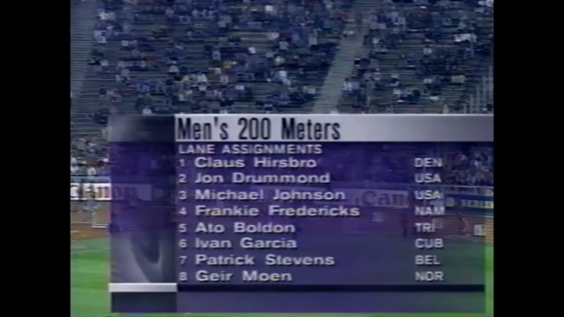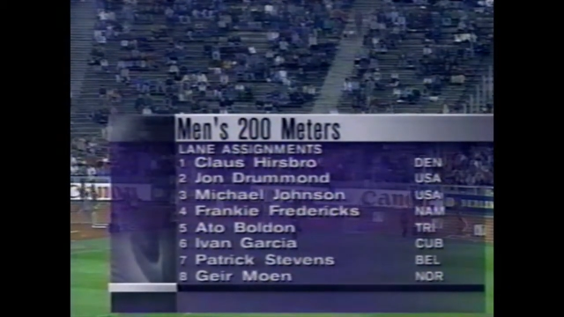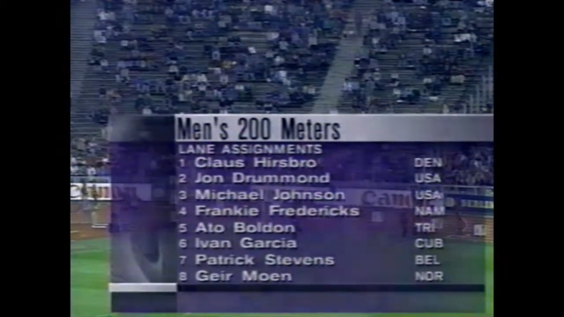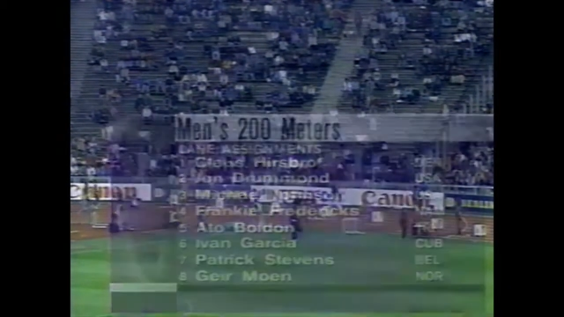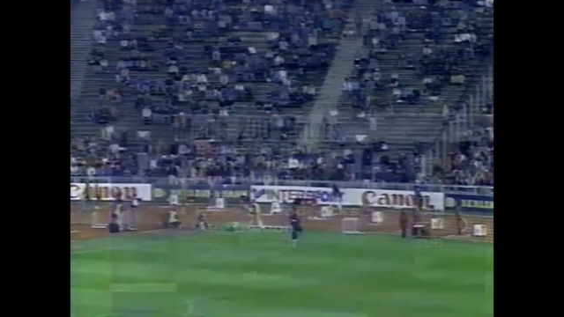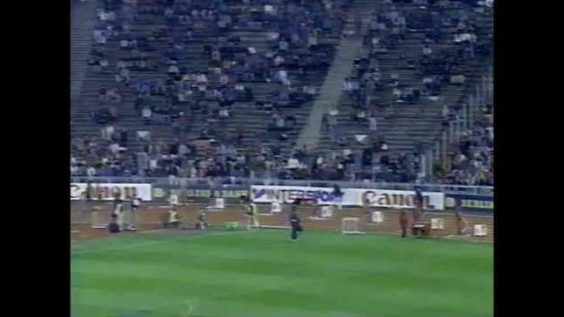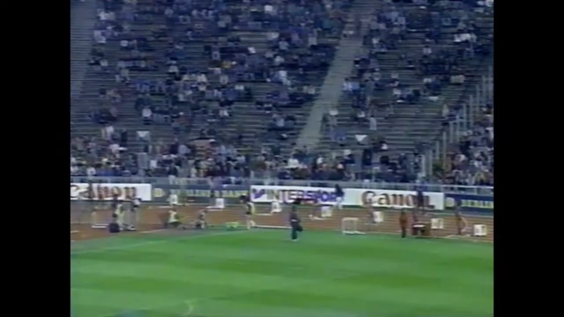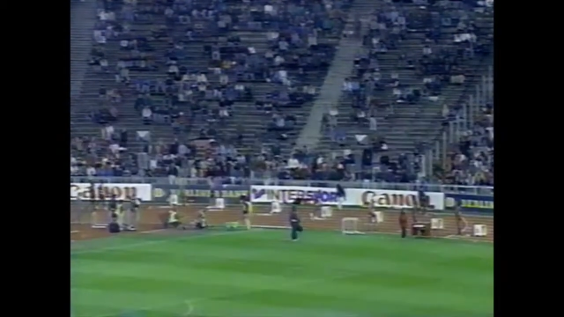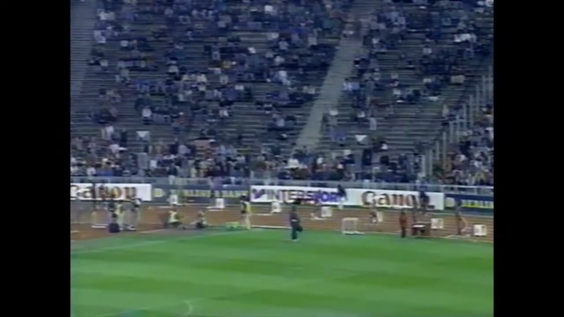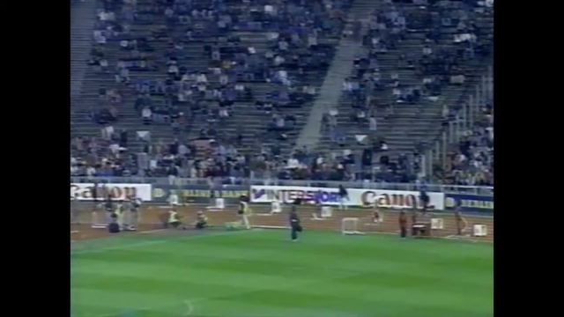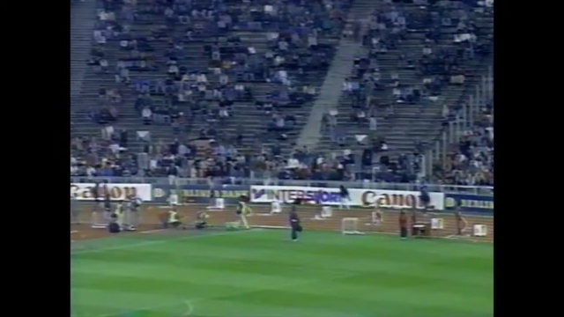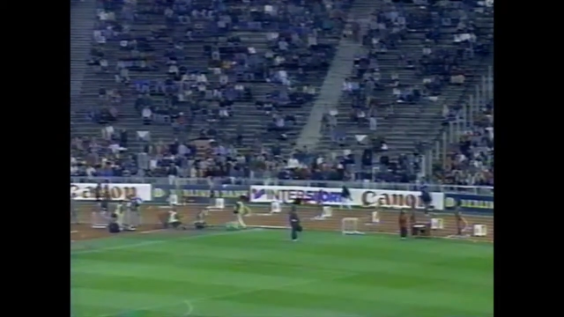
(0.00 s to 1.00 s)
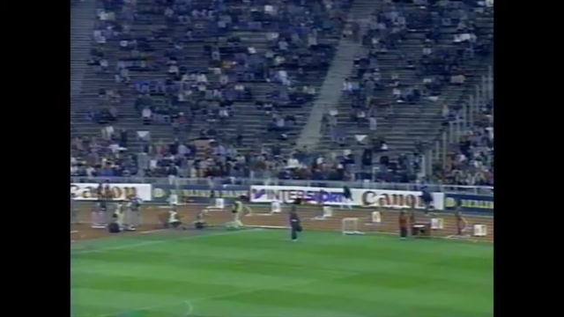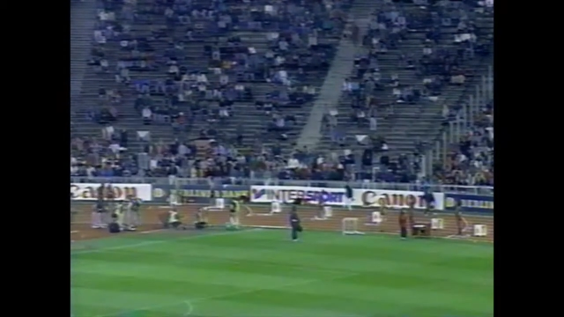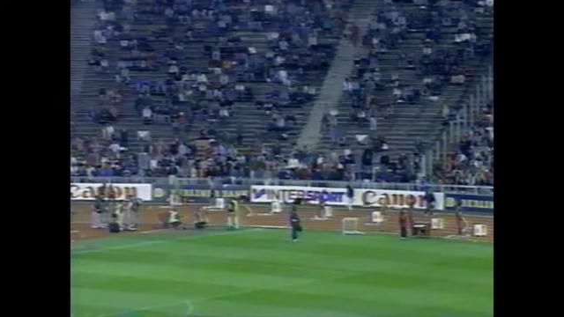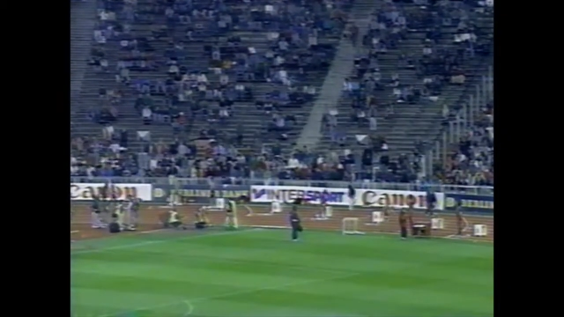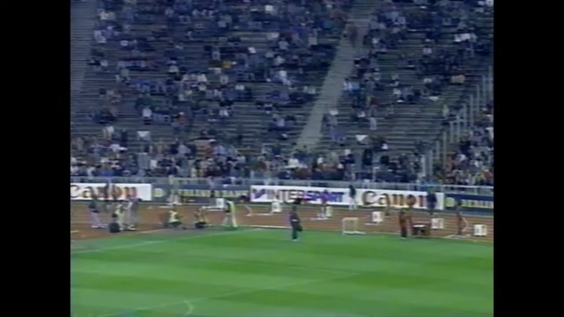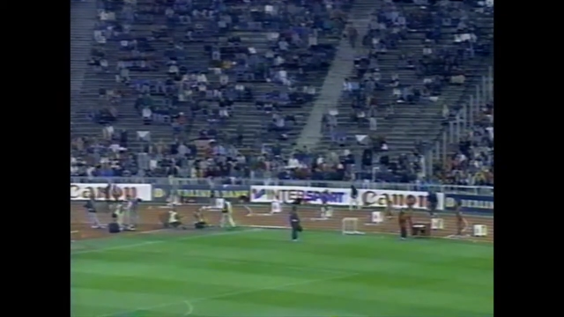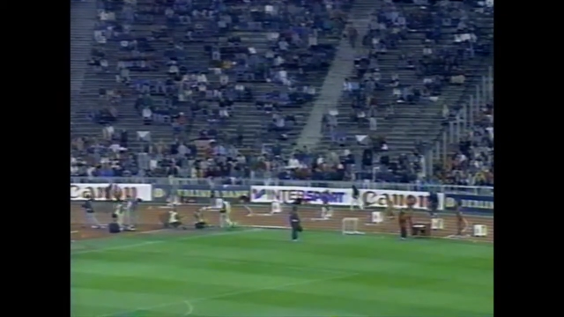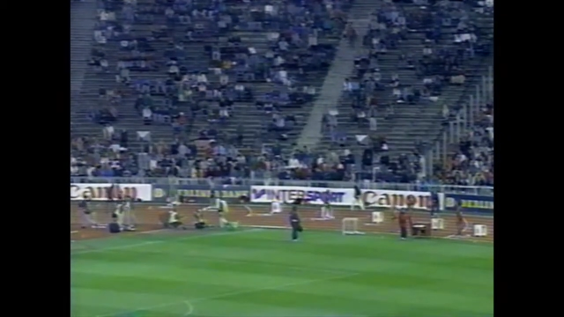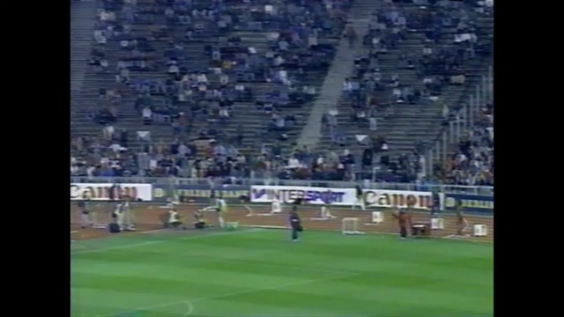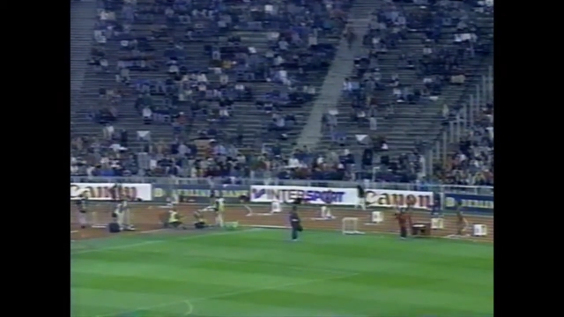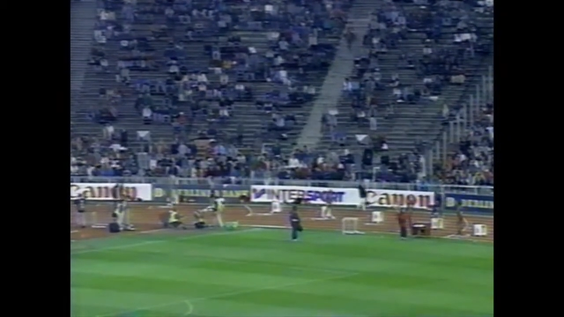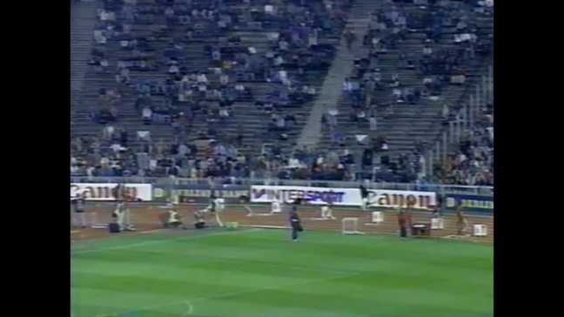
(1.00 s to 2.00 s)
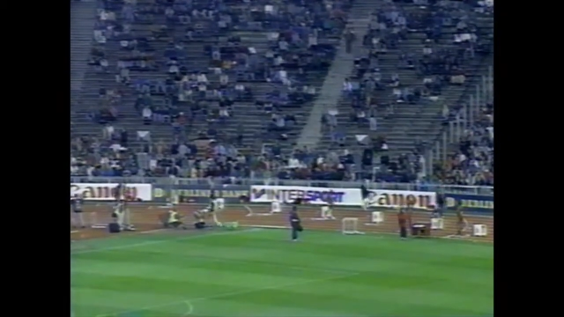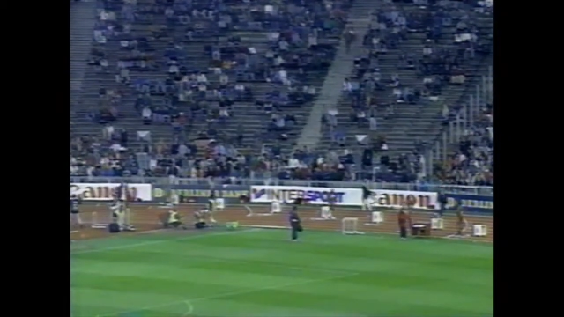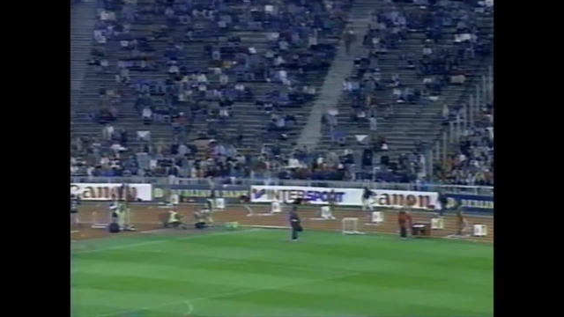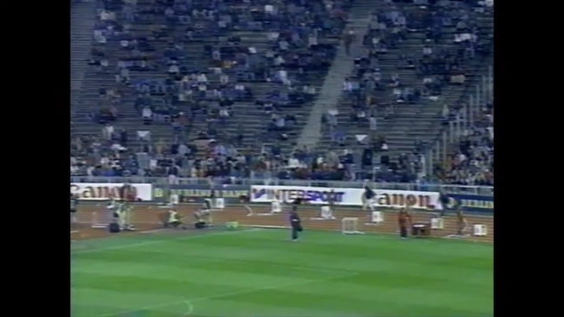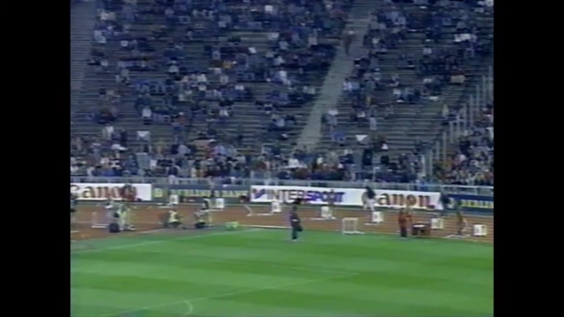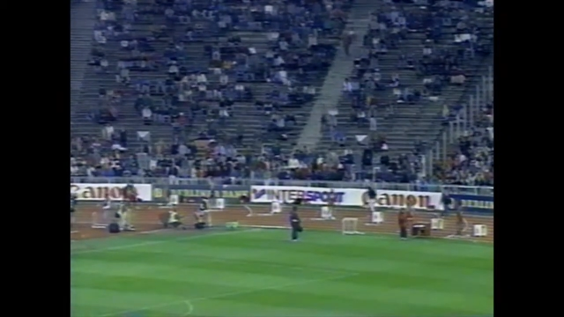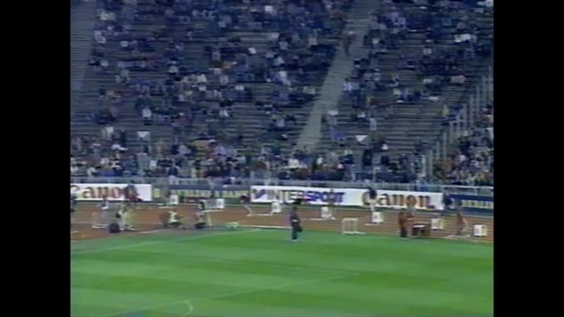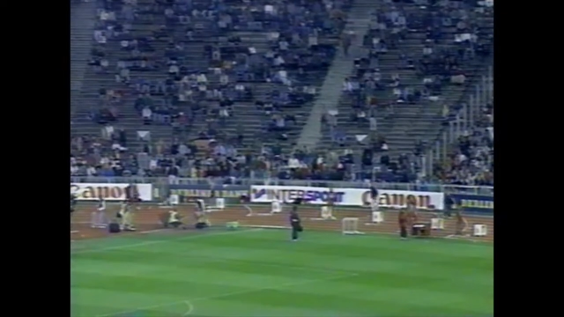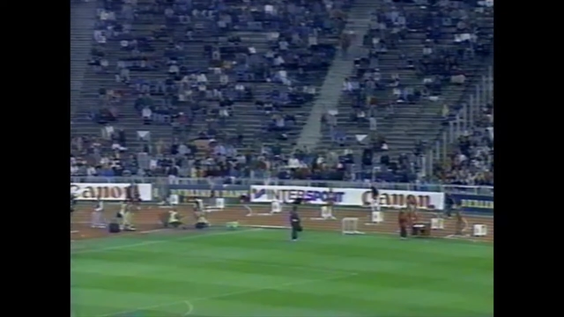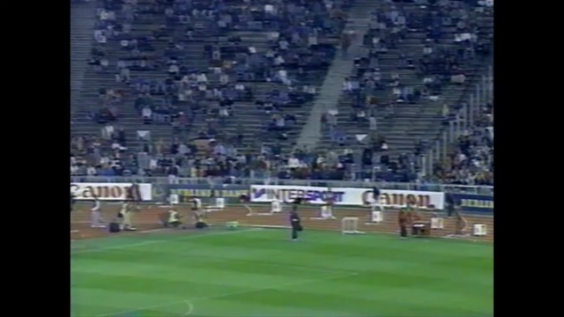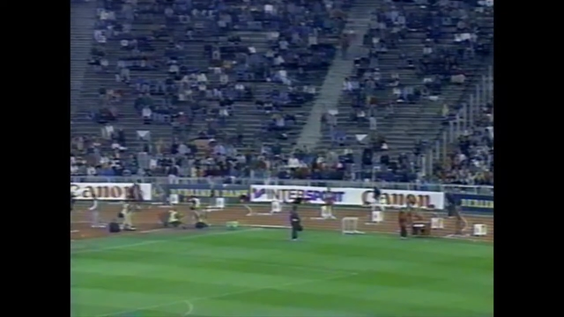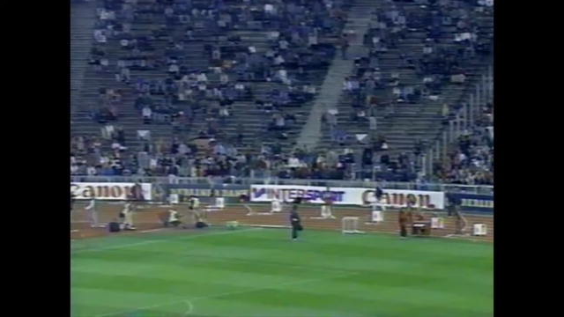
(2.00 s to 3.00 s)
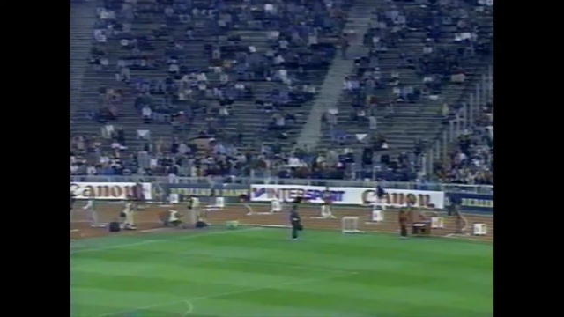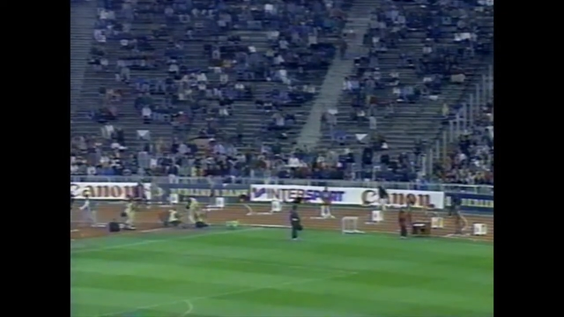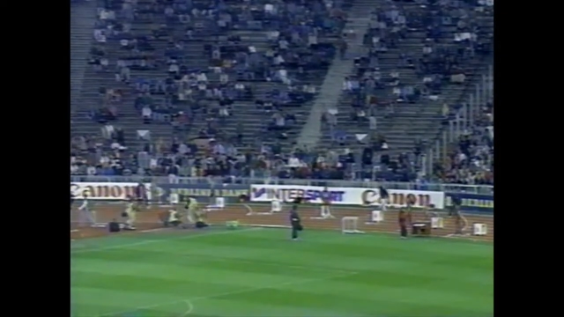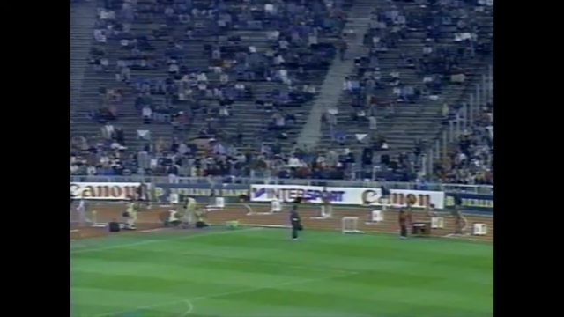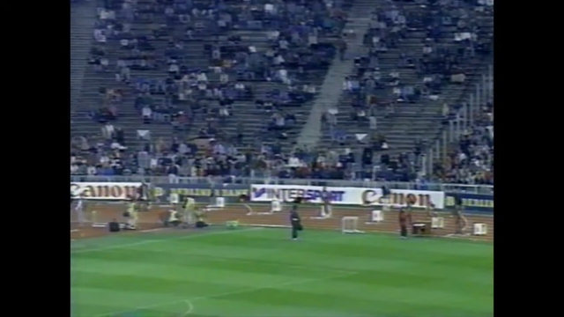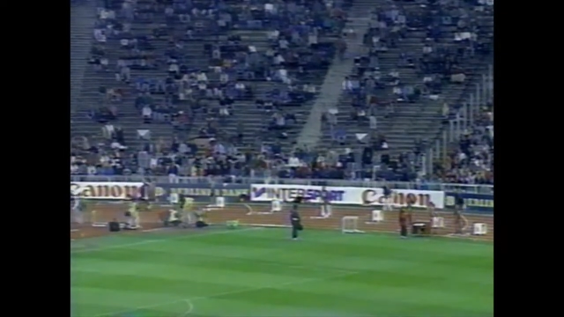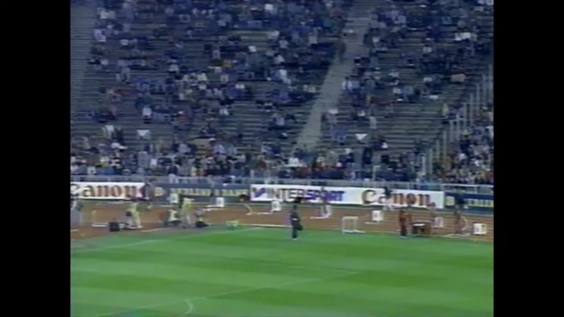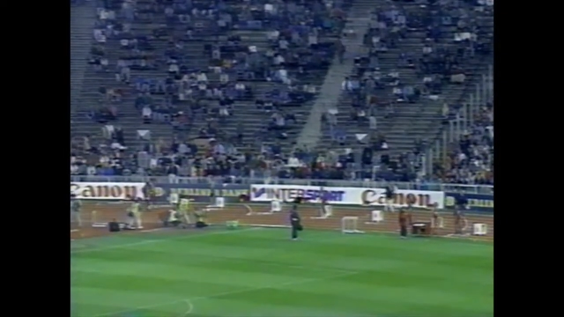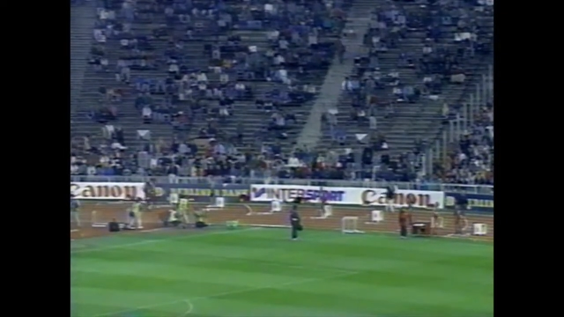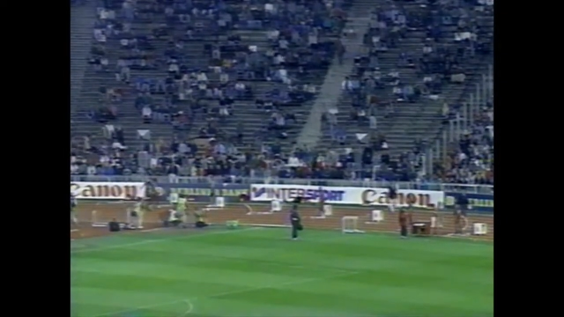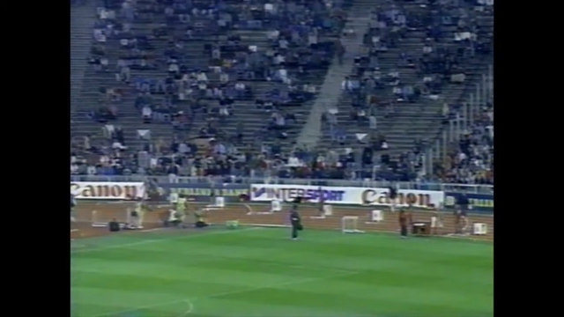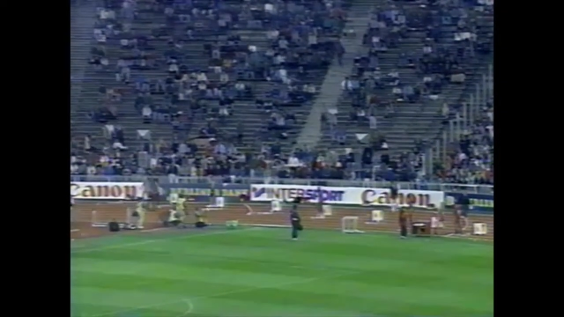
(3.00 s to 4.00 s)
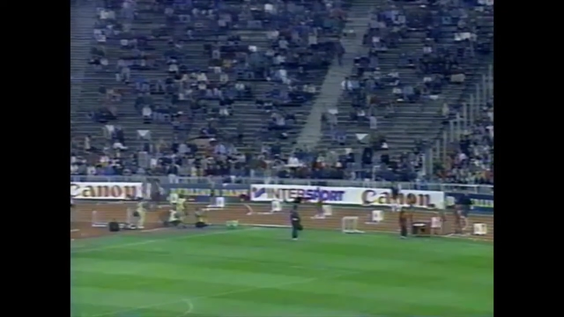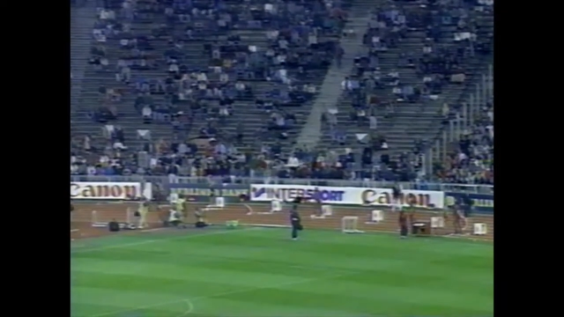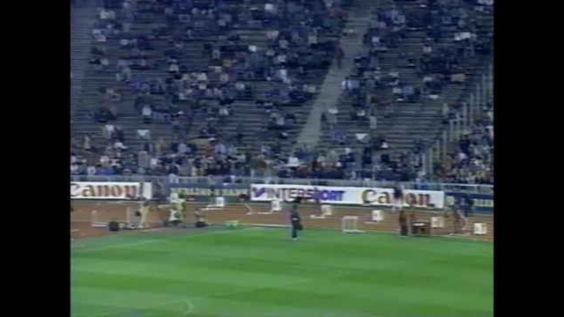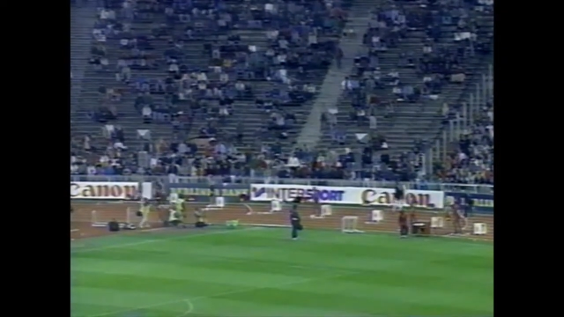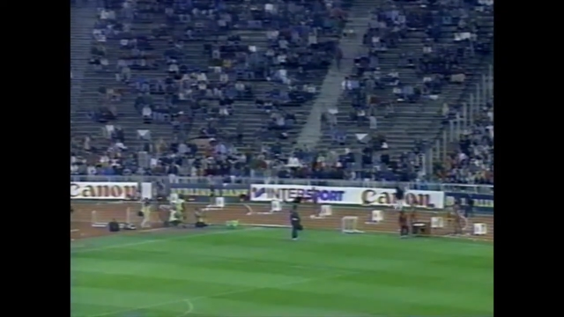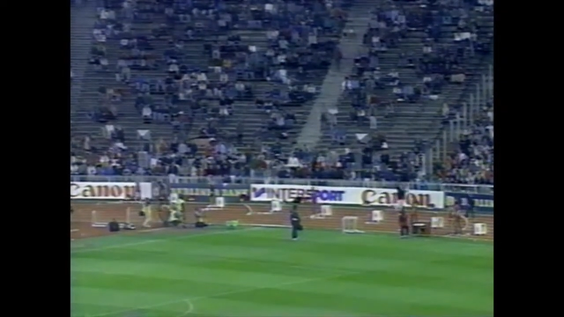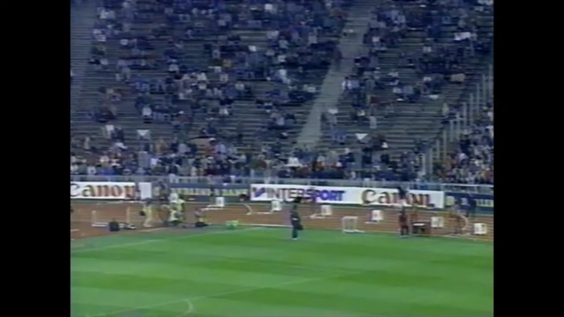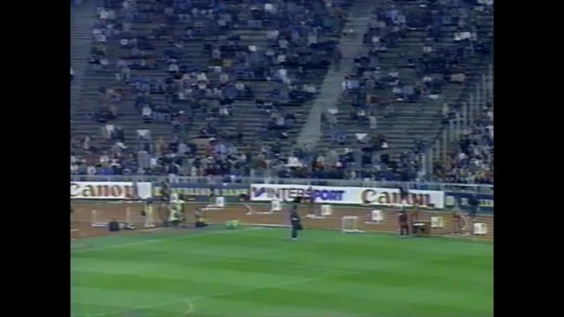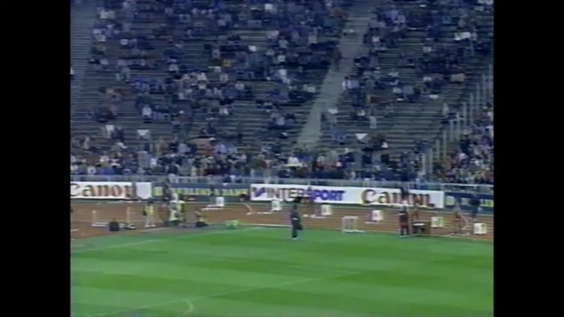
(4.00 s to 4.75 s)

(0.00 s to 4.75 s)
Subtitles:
No face is visible, so there are no lips to read.